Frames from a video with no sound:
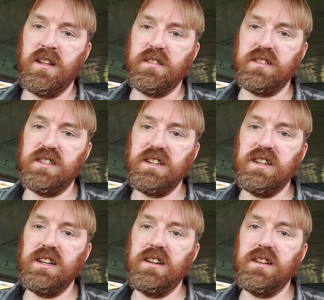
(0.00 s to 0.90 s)
The
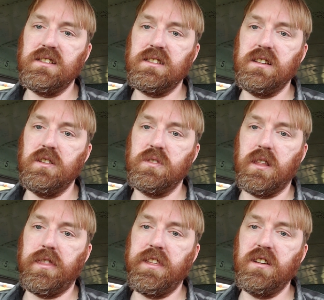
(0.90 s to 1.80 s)
CEs use a
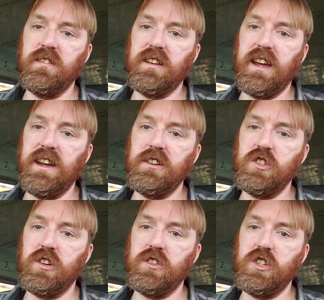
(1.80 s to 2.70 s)
thinner
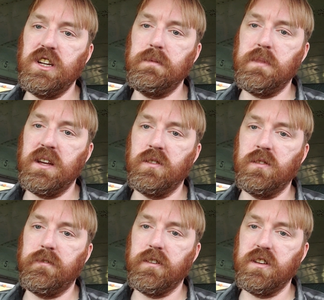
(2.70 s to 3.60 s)
gauge sheet
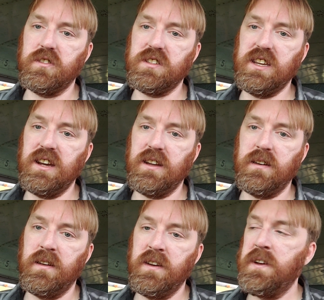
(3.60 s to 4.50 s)
metal for their
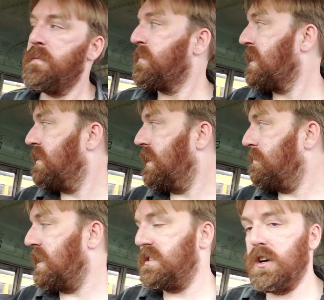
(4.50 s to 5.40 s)
skin than
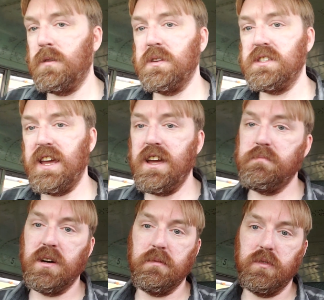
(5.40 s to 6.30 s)
my Thomas
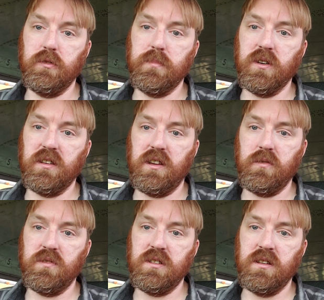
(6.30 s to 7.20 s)
and my Bluebird
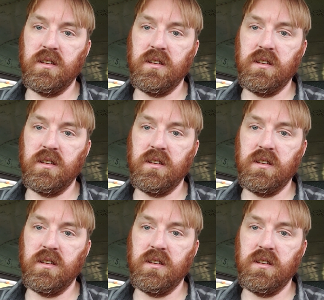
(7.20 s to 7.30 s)
use.